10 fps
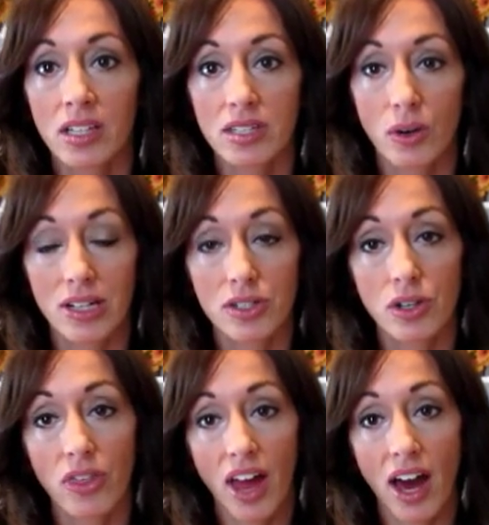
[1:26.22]
so I
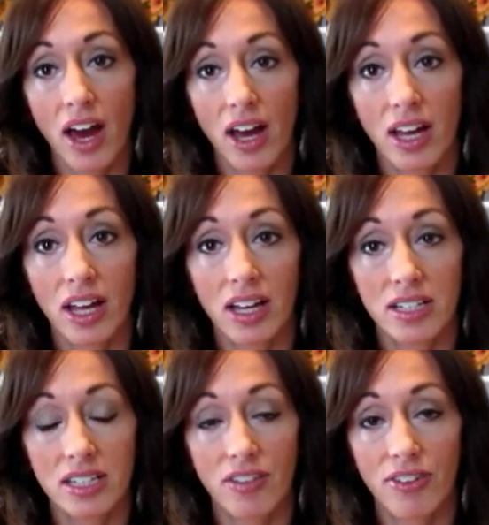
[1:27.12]
do that
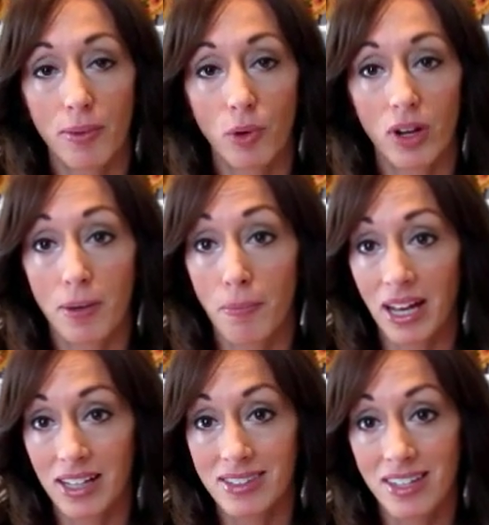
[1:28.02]
and if I'm going to
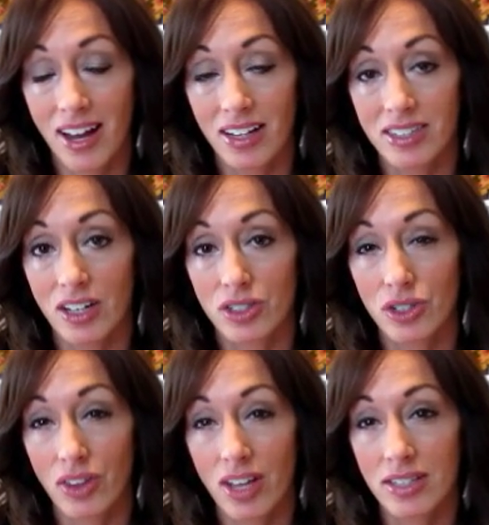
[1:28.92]
bake snacks, I'll
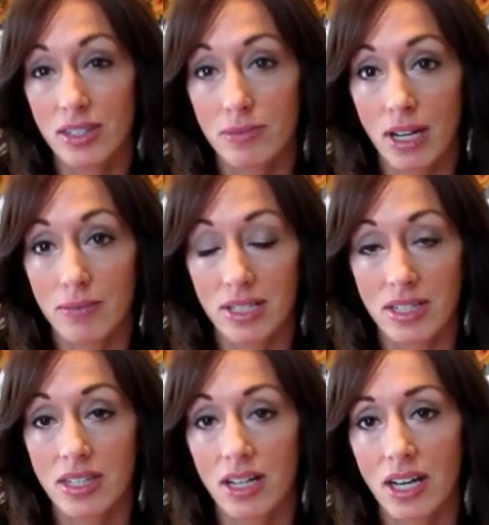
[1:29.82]
do that sometimes
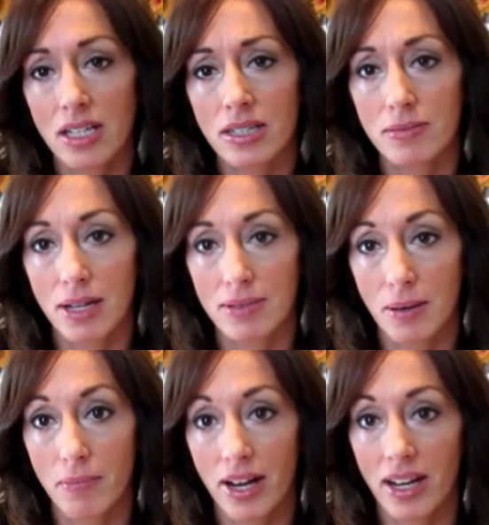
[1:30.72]
on Sunday, sometimes
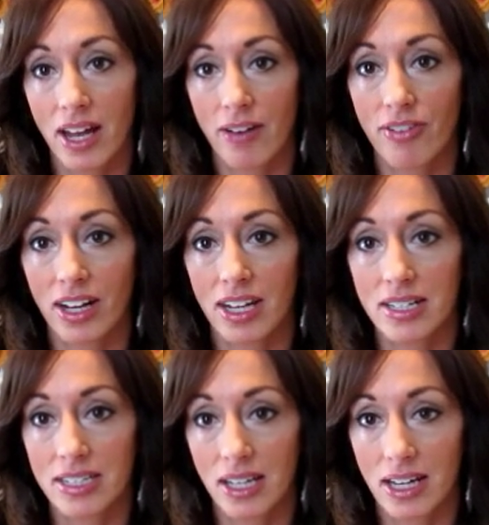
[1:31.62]
on Monday. If I need
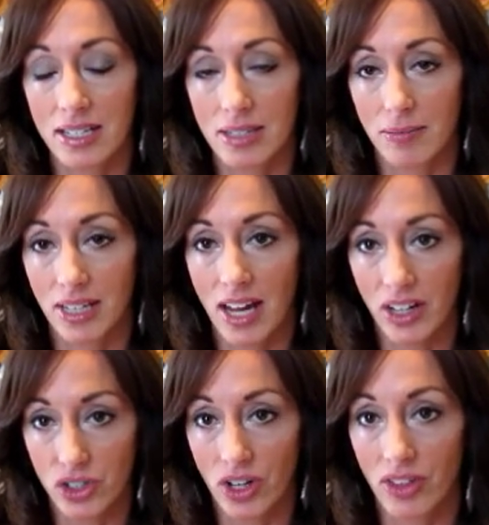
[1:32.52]
to get something
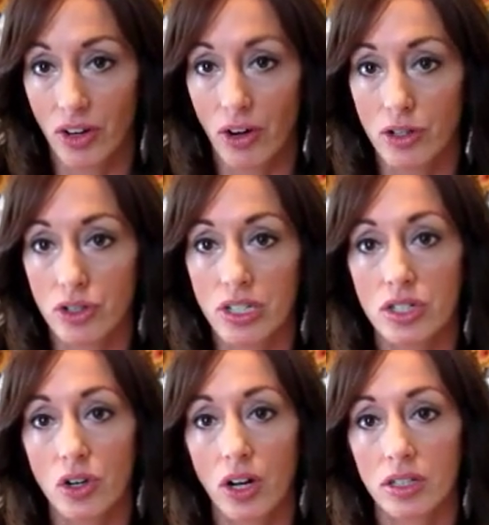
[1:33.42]
extra at the grocery
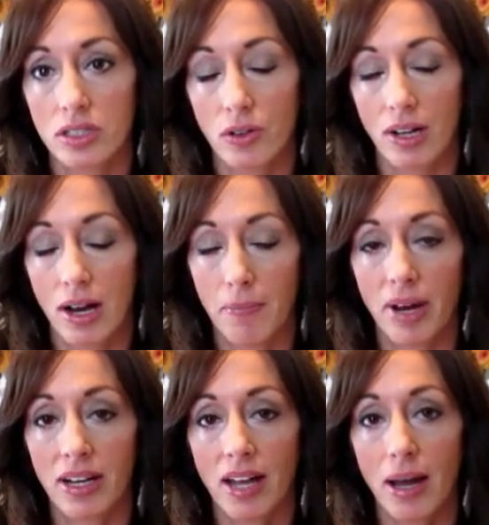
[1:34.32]
store, I'll do it on
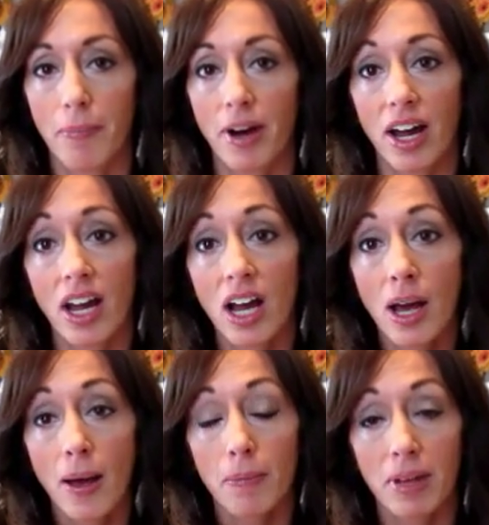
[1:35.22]
Monday. But
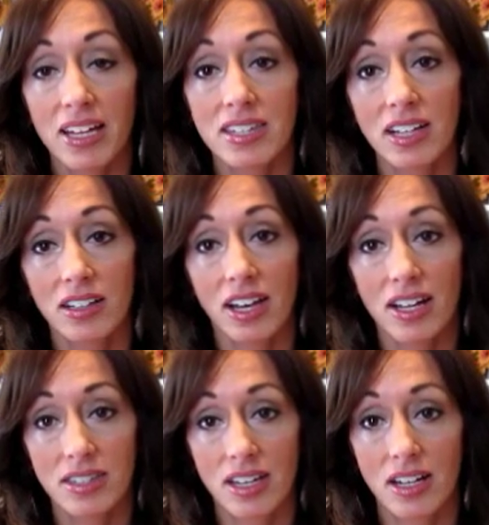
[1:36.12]
basically
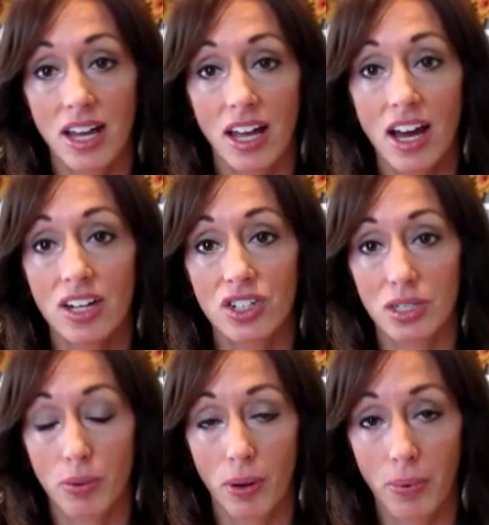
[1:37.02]
on Sunday, I
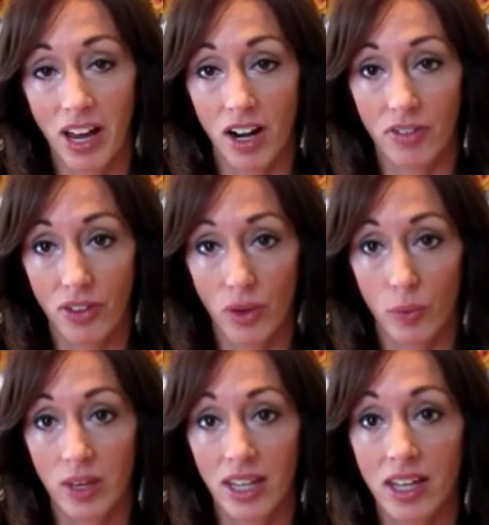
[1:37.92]
just prepare for the
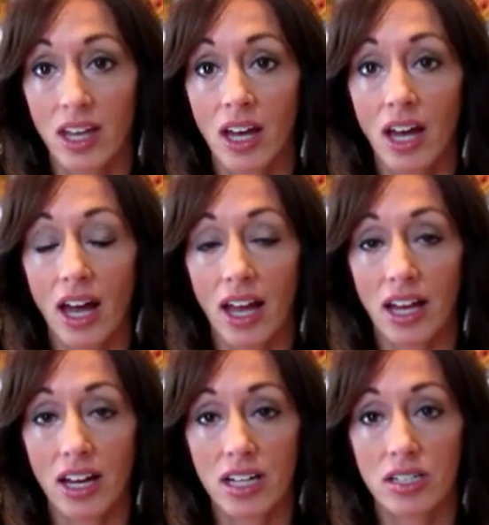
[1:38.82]
week
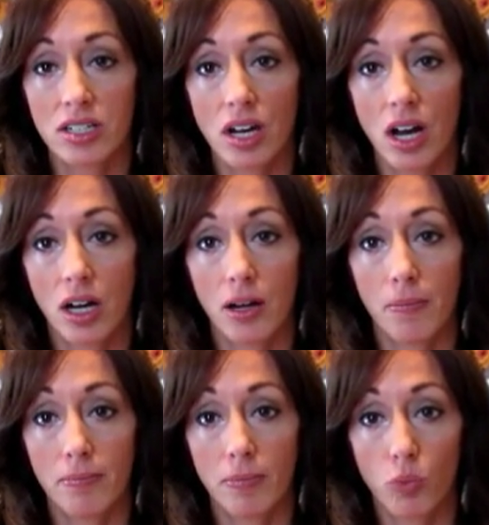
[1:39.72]
and
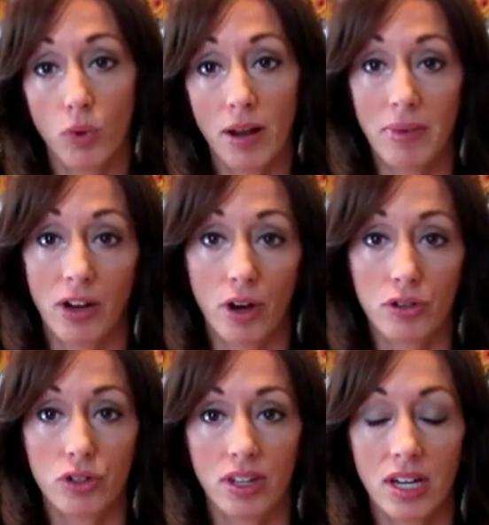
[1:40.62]
um, write my
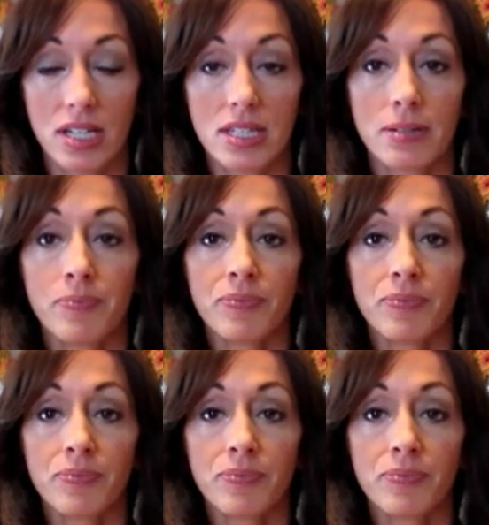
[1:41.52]
grocery list.